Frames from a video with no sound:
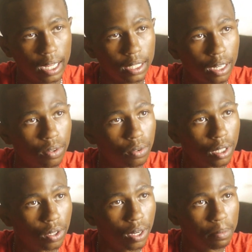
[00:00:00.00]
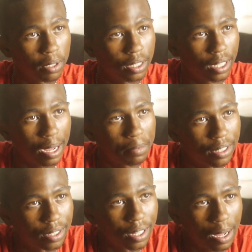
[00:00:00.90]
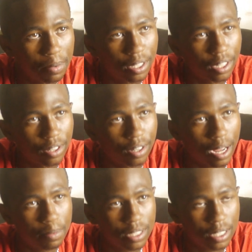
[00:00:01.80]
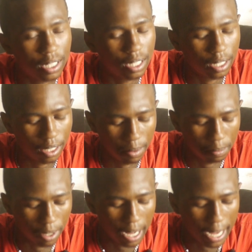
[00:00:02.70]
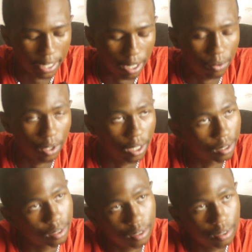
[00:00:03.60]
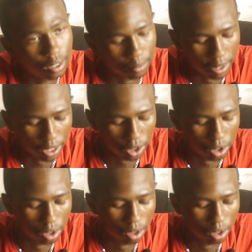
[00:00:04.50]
I don't know. I be saying it, but I don't know. I'm not sure.